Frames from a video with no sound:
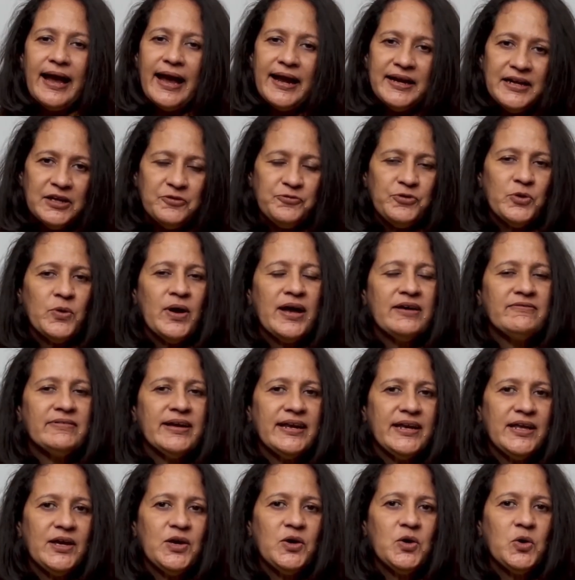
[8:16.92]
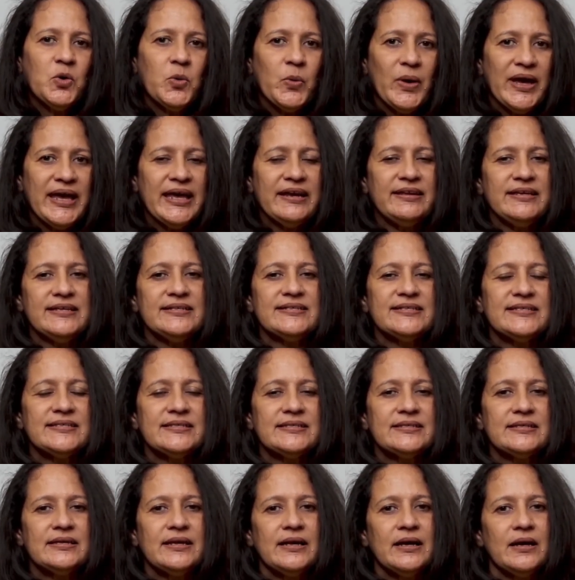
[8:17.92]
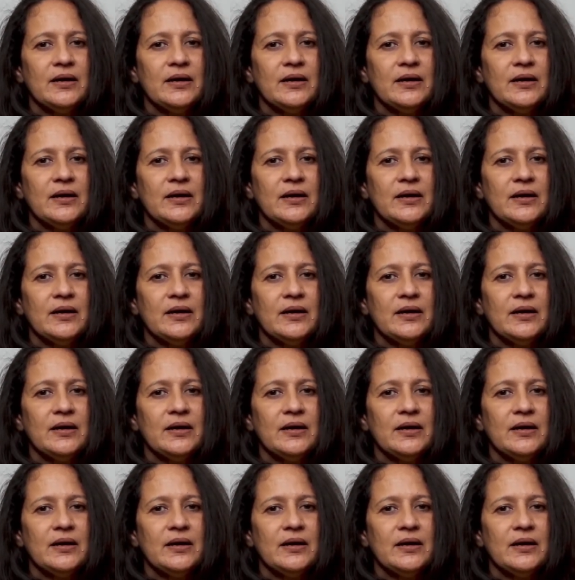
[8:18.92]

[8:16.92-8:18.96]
and if you have any queries,